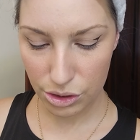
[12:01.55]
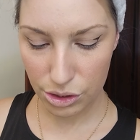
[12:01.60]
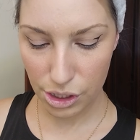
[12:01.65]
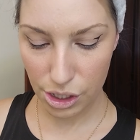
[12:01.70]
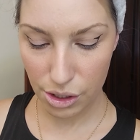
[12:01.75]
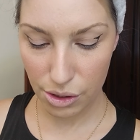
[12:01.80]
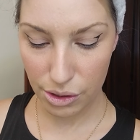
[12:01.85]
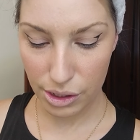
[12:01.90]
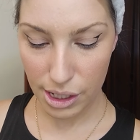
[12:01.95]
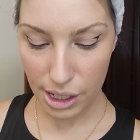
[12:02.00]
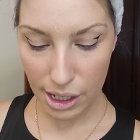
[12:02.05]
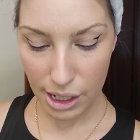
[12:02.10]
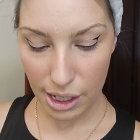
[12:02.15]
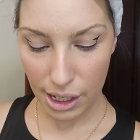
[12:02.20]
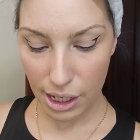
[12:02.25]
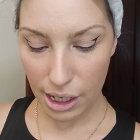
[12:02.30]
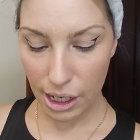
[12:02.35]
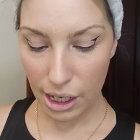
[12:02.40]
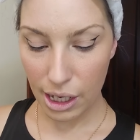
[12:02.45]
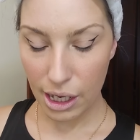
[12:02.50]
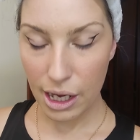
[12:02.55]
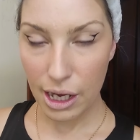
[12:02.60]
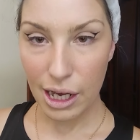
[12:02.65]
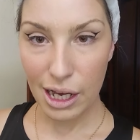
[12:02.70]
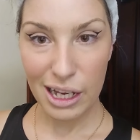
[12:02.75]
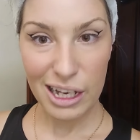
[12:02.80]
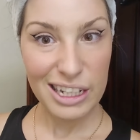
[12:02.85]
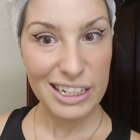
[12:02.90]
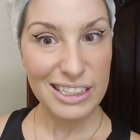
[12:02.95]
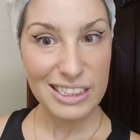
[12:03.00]
So,
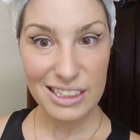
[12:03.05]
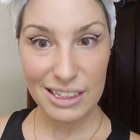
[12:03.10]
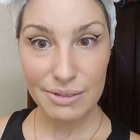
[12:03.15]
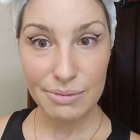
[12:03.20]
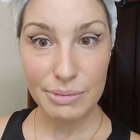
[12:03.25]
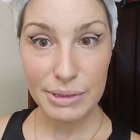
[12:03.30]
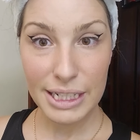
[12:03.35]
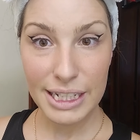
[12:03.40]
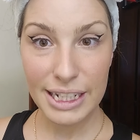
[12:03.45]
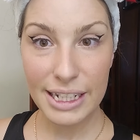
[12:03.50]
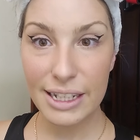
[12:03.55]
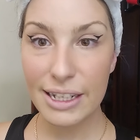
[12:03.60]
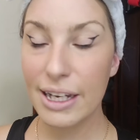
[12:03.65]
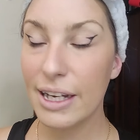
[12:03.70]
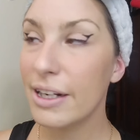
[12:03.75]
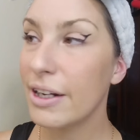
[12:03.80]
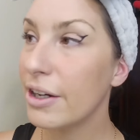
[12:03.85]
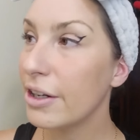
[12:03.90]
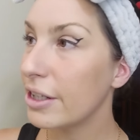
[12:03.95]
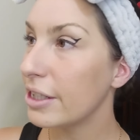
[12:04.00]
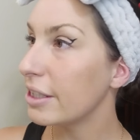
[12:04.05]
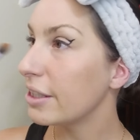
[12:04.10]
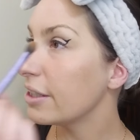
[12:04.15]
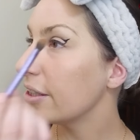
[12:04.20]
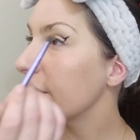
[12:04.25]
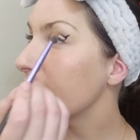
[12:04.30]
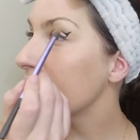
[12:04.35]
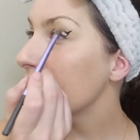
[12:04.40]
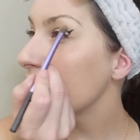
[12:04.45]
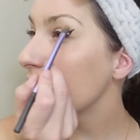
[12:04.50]
digging in kind of hard
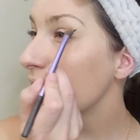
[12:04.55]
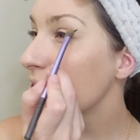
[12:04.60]
here.